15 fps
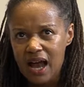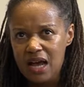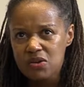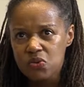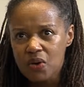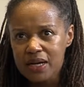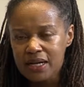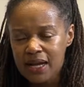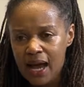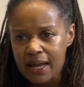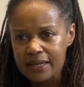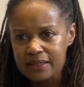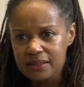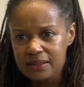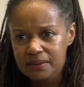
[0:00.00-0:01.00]
And one
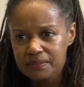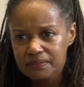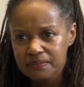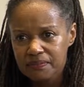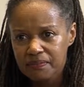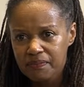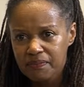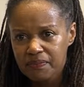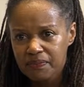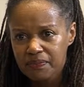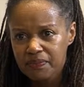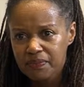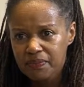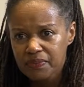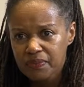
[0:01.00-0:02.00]
night,
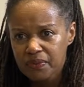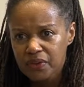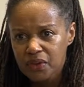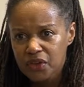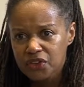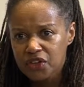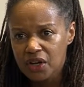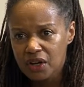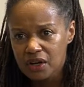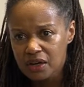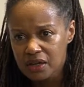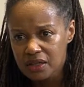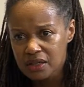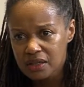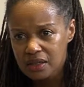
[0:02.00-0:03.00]
she
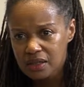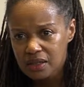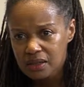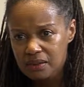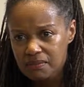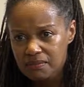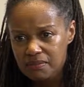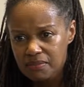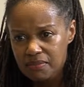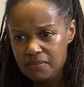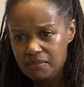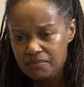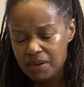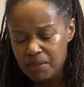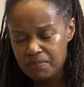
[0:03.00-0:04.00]
heard
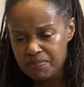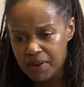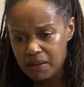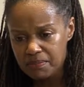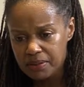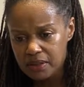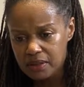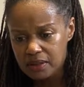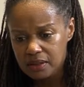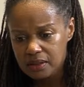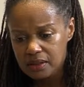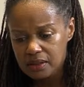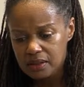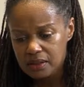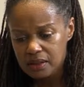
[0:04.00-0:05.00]
bump, bump,
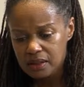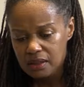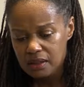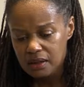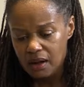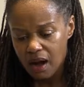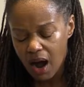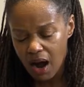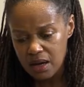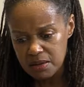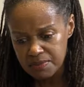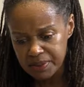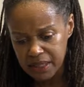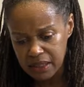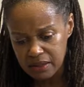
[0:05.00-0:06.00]

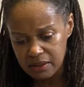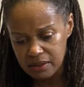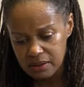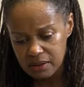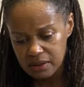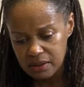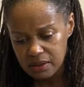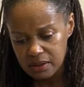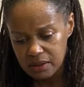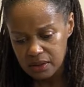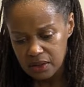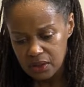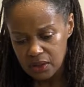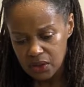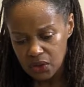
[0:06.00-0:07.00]
heartbeat,
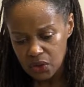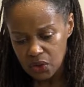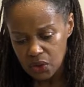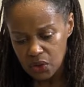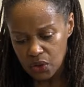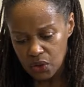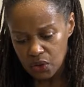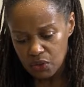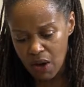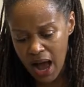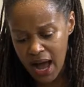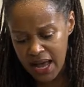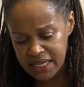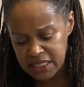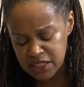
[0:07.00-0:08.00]

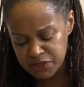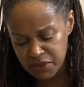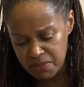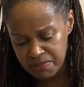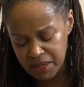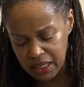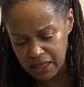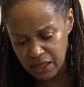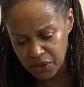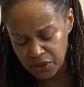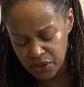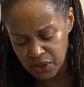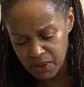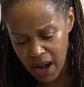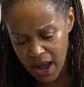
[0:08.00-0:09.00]
rise from beneath
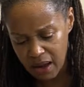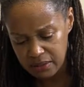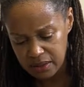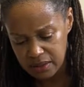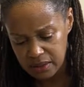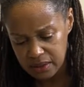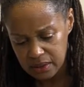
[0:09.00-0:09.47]
the ground.